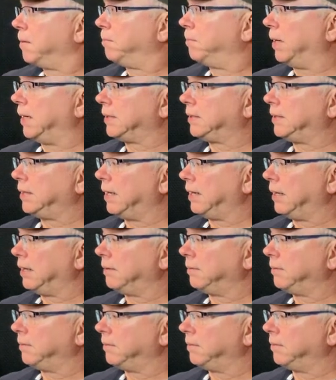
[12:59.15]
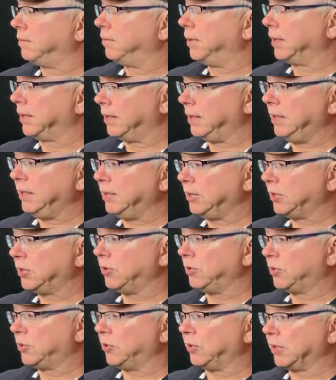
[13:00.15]
but uh, but these
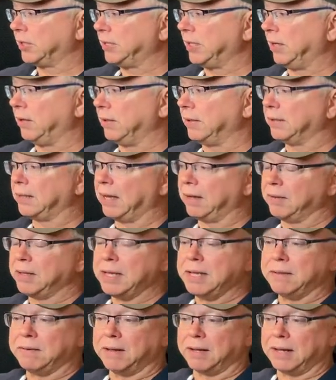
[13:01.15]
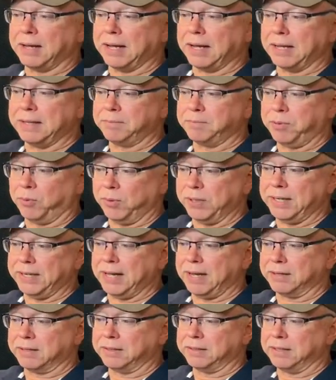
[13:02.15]
sure excel. Now, I pointed
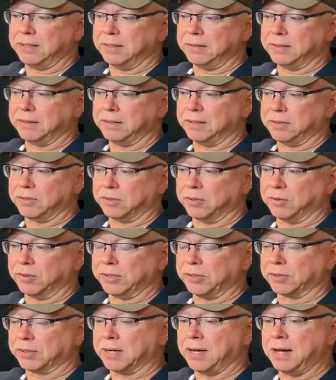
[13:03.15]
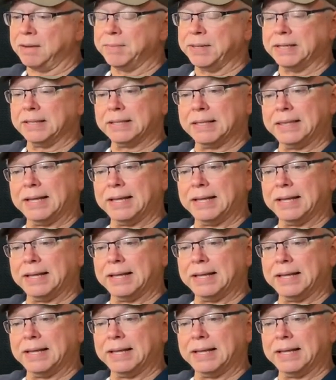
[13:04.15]
out in, in, in, an earlier comment